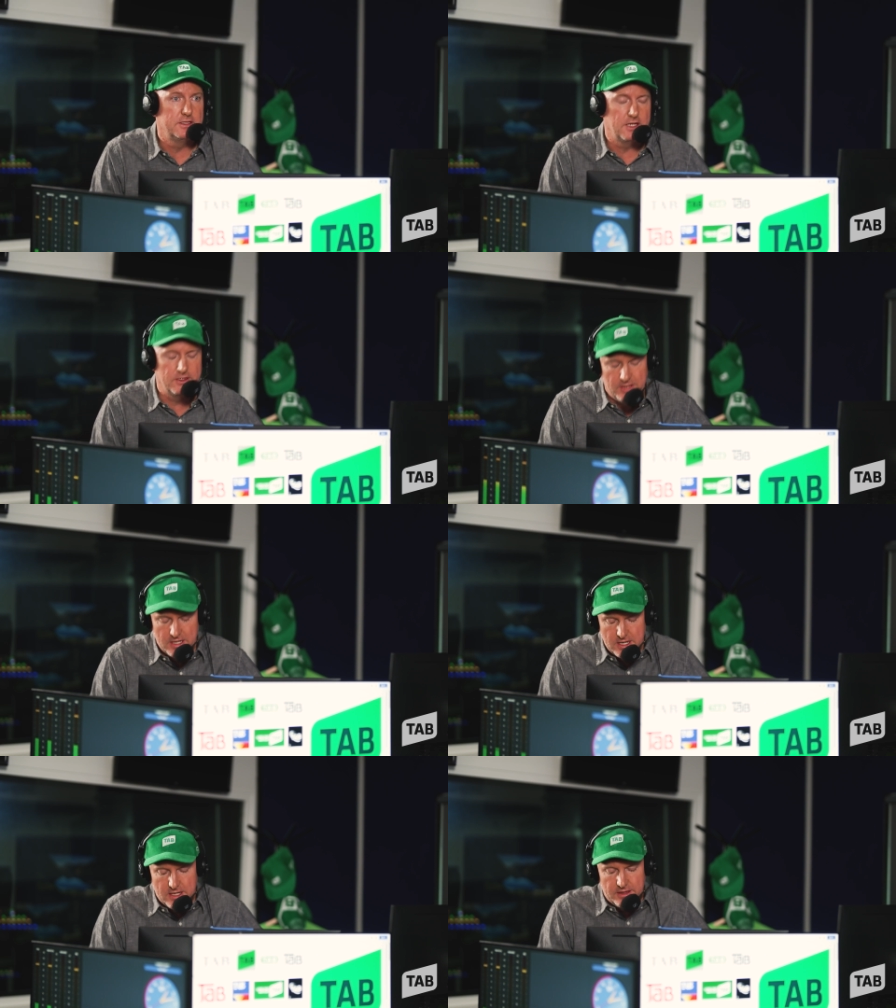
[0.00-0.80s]
So
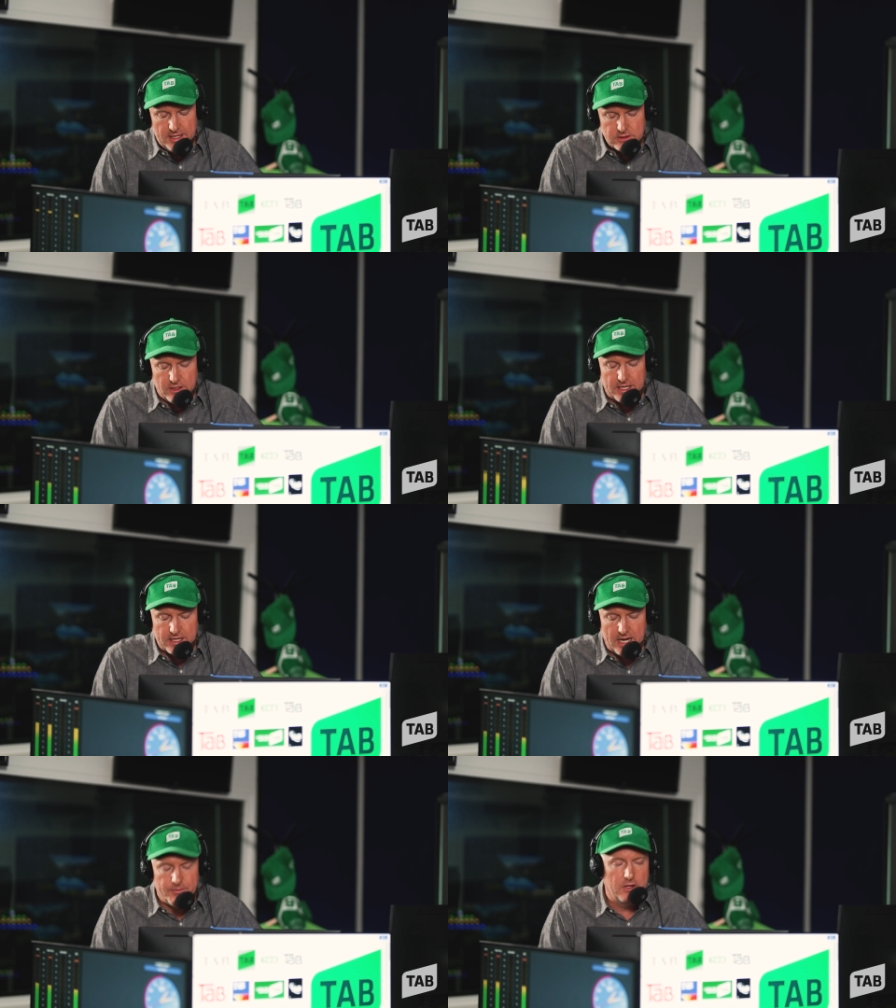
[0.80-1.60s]
things like that can
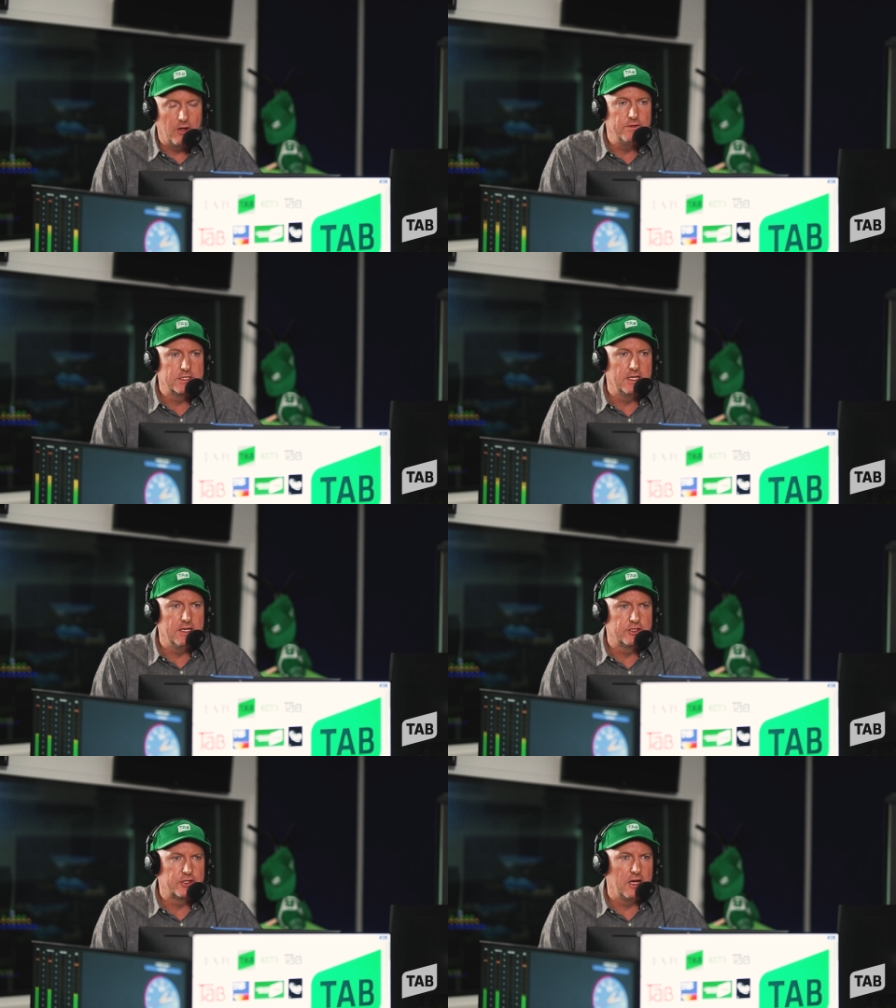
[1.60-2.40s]
happen. And obviously in
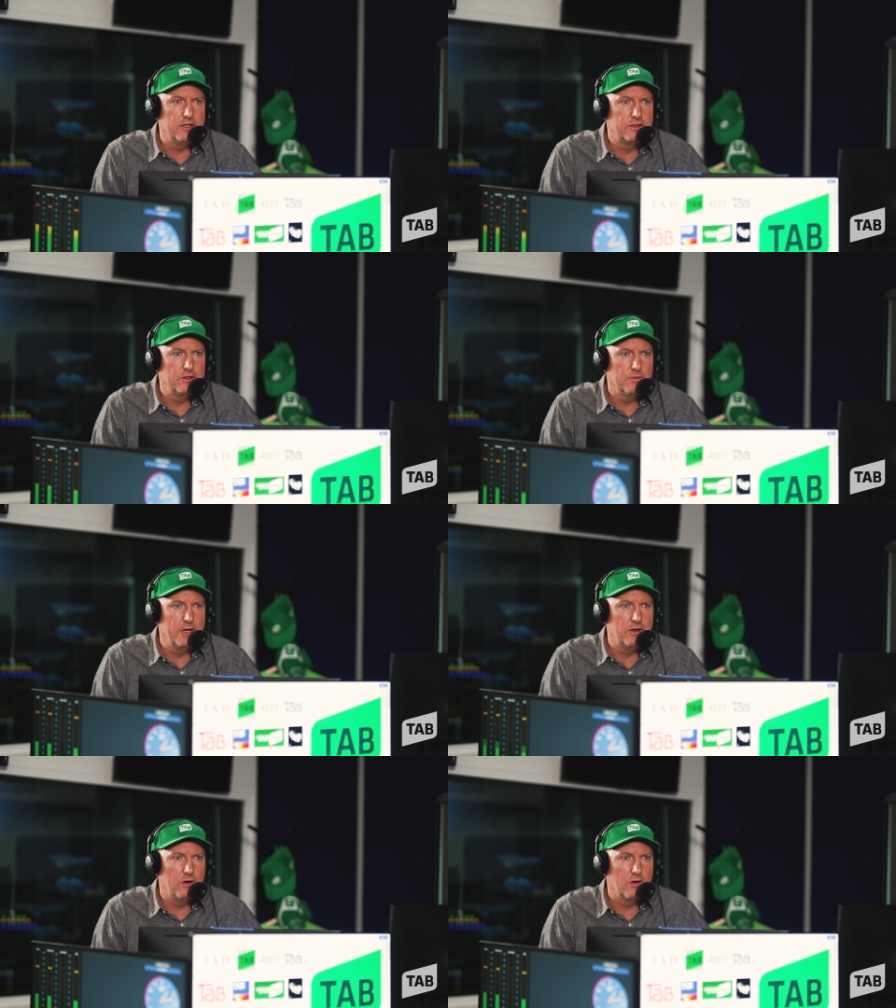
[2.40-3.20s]
Australia too,
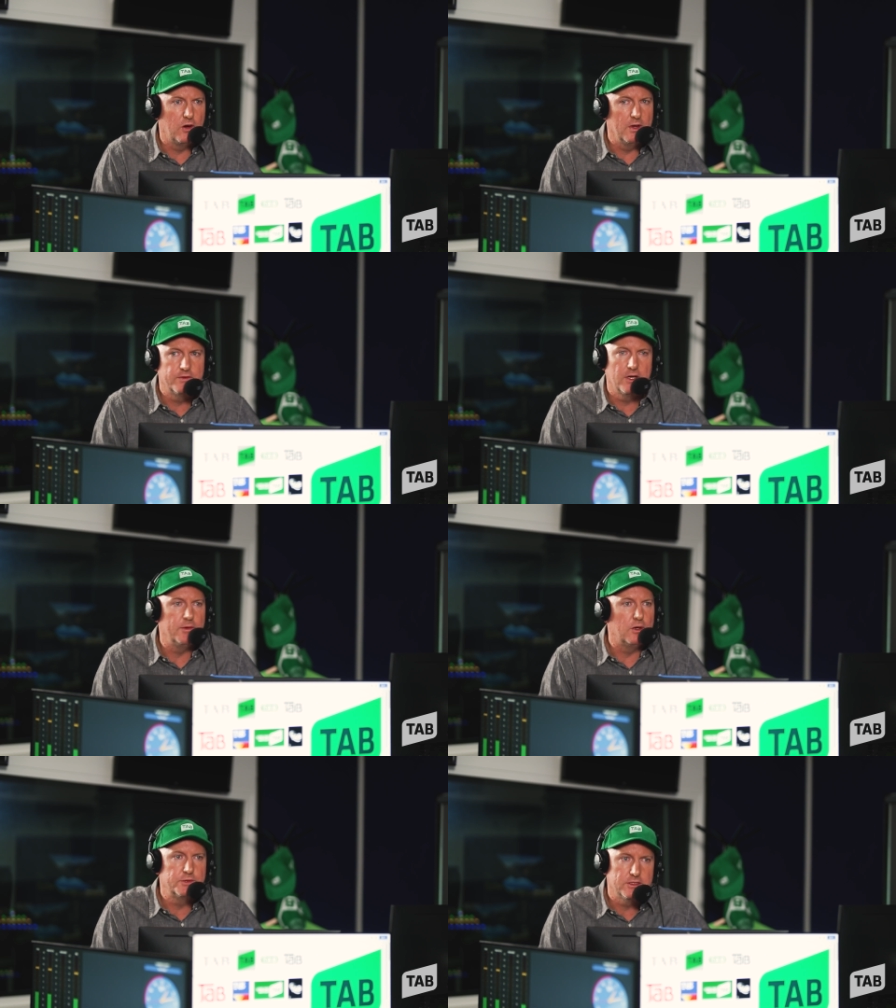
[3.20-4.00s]
compared to Hong Kong, we have so many
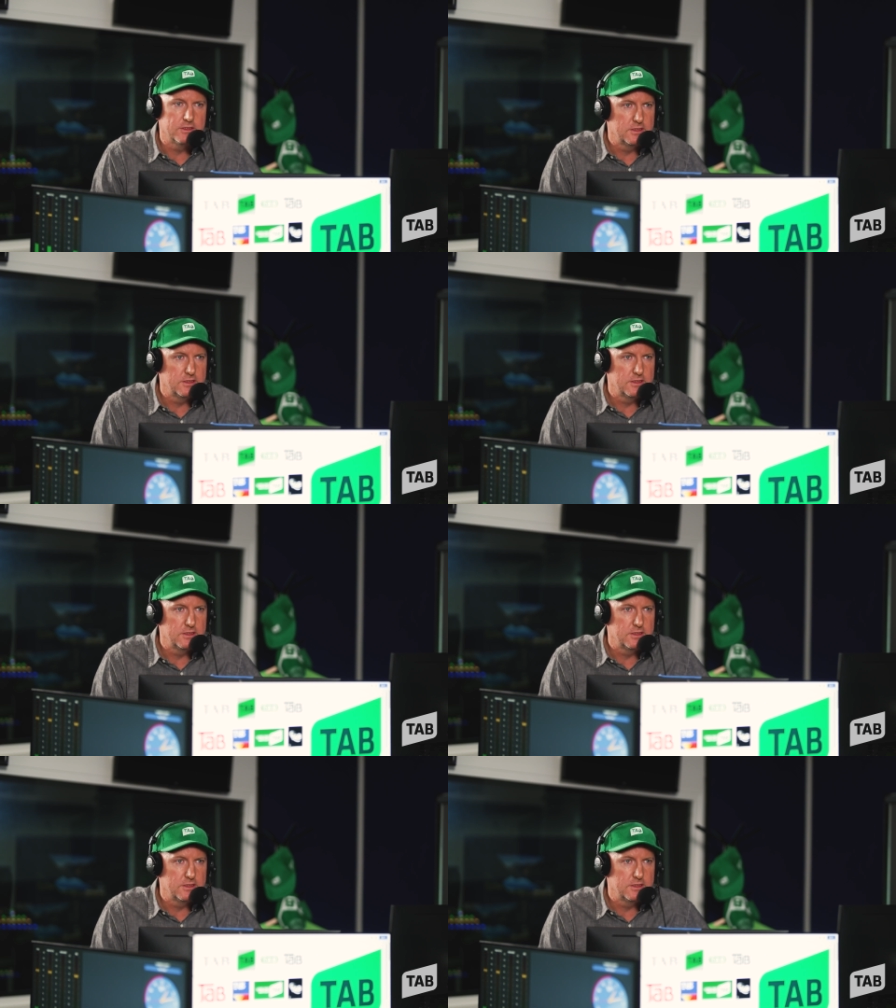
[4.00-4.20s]
options.